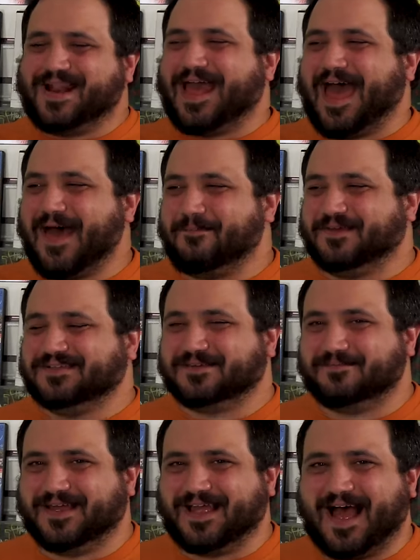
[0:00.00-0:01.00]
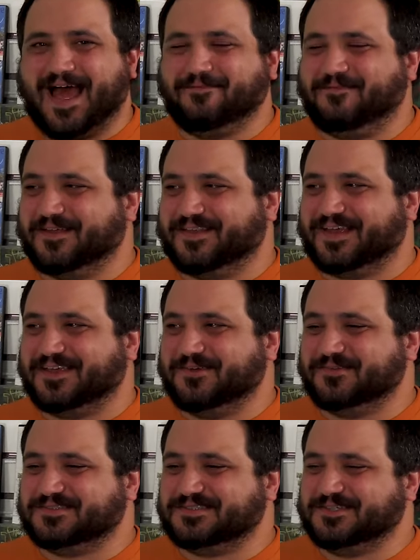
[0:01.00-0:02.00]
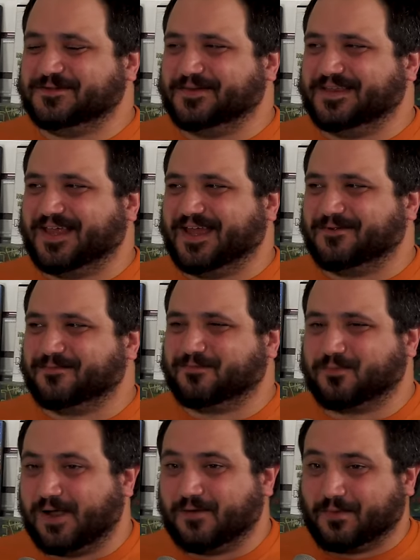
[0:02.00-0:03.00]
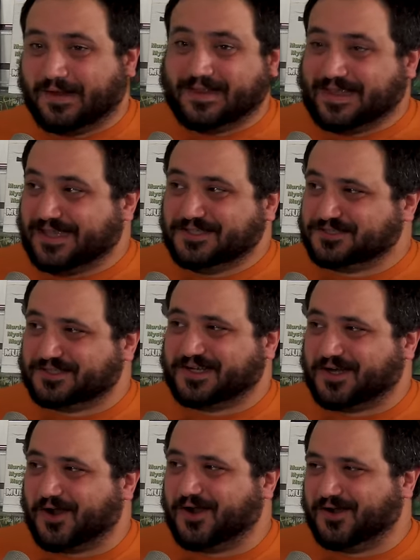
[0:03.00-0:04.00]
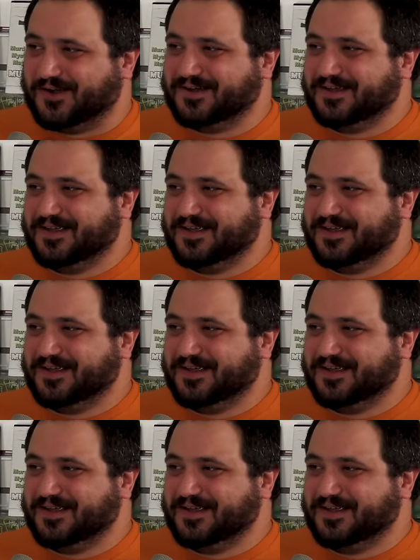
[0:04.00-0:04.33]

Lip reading: it happens, I'm like, I feel like you'd still be like, one, really injured and hurt.